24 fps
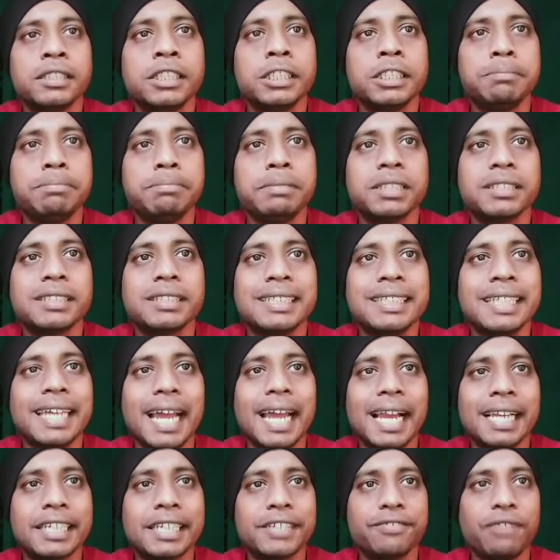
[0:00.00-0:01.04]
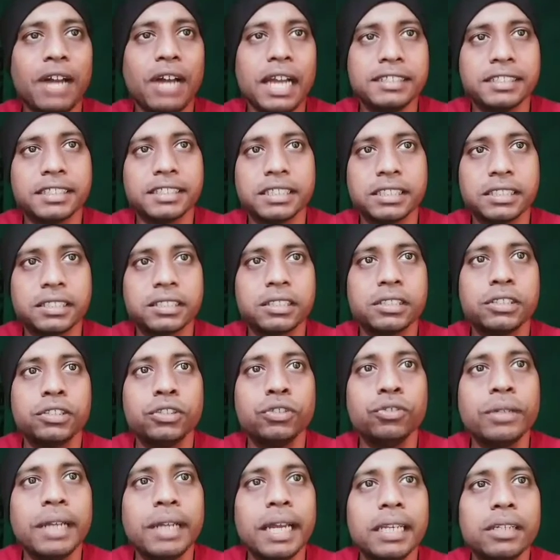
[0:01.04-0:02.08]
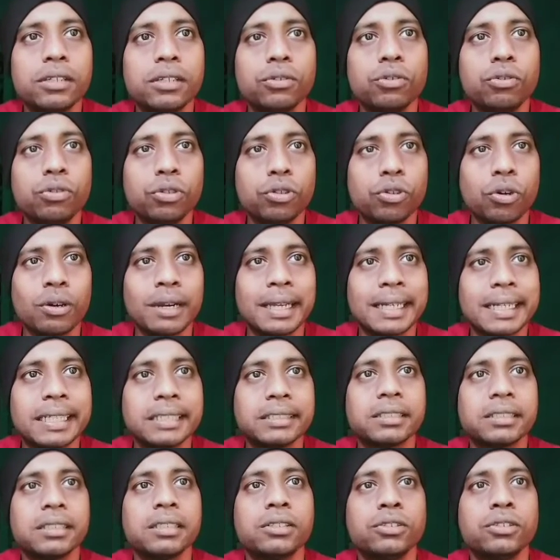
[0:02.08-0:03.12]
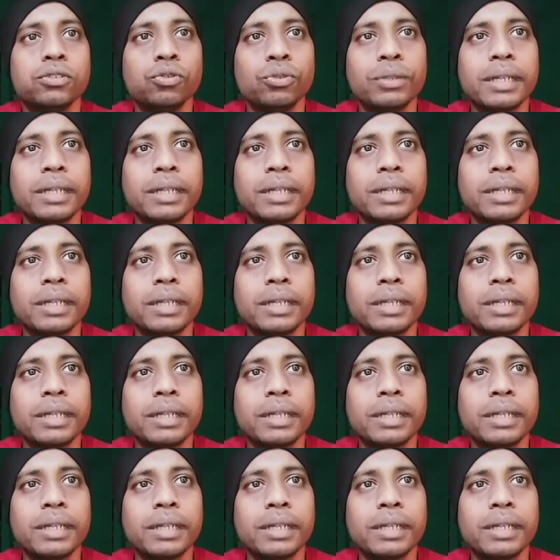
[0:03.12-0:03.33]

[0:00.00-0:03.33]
GPS inhaled devices, you can know your location,